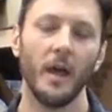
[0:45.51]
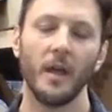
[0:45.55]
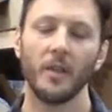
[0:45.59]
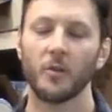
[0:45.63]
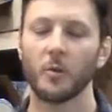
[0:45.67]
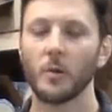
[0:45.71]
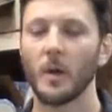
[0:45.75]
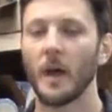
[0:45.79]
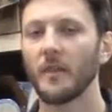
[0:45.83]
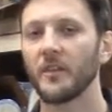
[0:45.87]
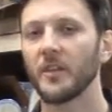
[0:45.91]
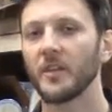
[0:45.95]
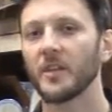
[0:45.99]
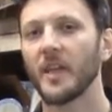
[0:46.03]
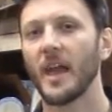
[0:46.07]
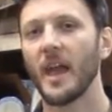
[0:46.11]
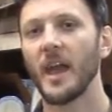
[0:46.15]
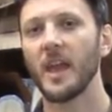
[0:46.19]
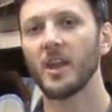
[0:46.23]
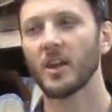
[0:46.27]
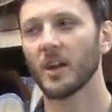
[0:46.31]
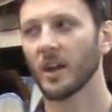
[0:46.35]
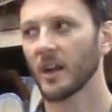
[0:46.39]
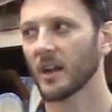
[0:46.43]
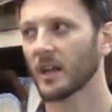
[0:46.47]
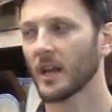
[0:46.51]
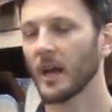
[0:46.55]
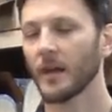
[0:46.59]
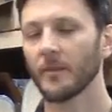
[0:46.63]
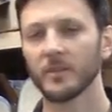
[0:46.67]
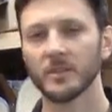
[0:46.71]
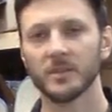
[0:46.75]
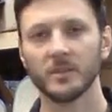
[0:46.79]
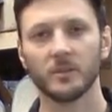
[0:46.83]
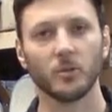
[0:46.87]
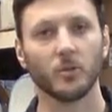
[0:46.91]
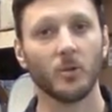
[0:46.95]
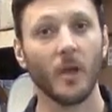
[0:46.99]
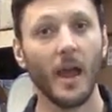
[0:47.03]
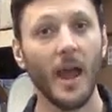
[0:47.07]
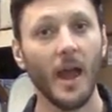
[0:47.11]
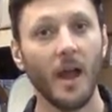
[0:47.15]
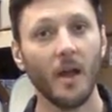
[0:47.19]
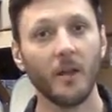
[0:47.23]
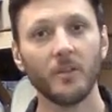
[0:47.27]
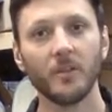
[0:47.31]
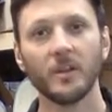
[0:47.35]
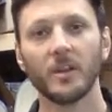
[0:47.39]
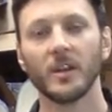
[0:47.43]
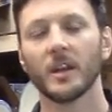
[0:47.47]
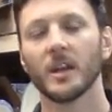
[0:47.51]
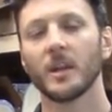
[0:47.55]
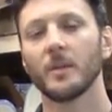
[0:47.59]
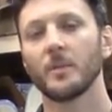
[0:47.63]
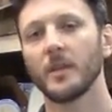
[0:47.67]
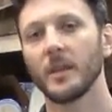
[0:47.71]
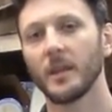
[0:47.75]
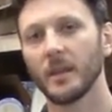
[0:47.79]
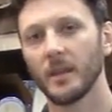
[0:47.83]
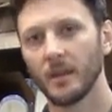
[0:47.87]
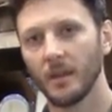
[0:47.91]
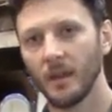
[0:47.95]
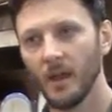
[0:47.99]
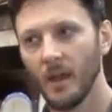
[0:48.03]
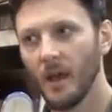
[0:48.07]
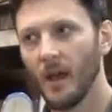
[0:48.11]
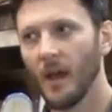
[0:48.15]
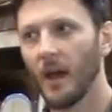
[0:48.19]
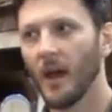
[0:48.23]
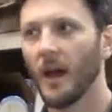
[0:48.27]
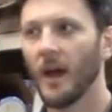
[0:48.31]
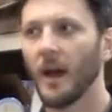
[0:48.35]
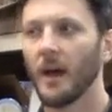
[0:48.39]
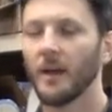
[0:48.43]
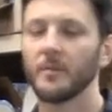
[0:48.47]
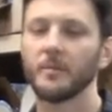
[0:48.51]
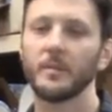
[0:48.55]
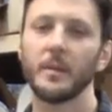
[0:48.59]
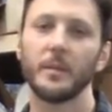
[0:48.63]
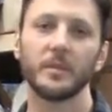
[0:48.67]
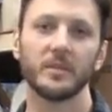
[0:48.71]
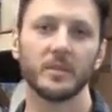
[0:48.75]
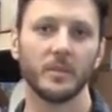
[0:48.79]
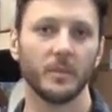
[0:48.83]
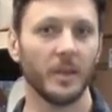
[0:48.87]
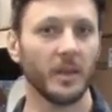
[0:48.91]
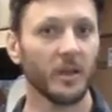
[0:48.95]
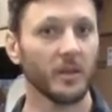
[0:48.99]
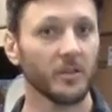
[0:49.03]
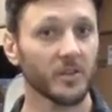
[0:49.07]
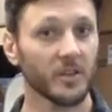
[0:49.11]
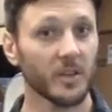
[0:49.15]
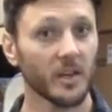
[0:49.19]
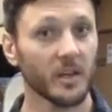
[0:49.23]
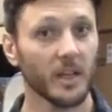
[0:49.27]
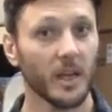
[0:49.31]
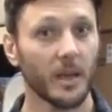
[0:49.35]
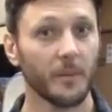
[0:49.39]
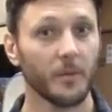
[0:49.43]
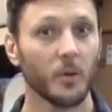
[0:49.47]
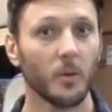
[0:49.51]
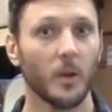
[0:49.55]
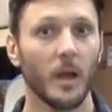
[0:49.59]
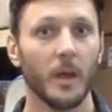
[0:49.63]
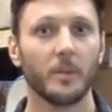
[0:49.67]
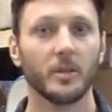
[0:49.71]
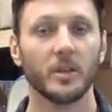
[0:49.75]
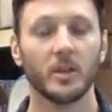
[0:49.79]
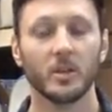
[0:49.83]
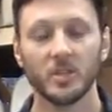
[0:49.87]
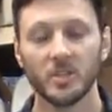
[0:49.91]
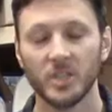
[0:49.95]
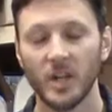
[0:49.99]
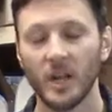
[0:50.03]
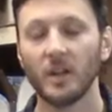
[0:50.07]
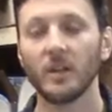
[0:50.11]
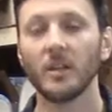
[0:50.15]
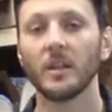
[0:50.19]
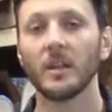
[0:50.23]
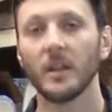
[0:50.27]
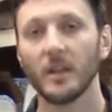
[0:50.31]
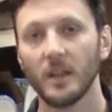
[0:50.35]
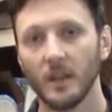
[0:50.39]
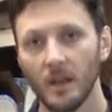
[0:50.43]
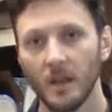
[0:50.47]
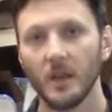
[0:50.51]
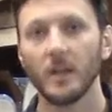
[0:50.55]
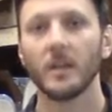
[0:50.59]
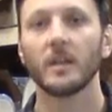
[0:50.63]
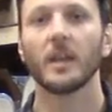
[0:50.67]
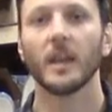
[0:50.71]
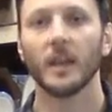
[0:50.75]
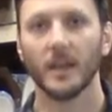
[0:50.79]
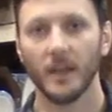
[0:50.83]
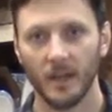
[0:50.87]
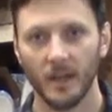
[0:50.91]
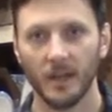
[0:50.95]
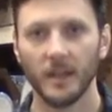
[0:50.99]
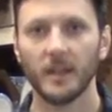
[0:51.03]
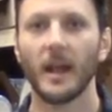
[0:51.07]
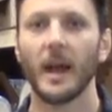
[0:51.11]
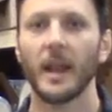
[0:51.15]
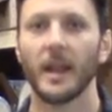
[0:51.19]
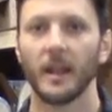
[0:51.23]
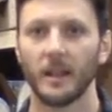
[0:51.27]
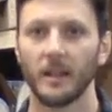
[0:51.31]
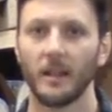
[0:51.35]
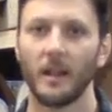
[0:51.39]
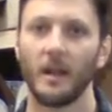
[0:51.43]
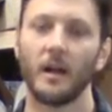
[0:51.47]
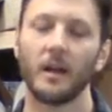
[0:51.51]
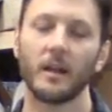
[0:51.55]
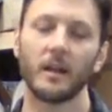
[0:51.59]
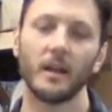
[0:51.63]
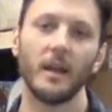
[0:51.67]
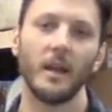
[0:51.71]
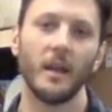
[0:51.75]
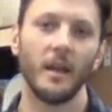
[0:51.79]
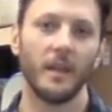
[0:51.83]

Throughout the day, you're going to cover some ground. You're going to be in, maybe some hills are going to come your way, but you're generally kicking and gliding along.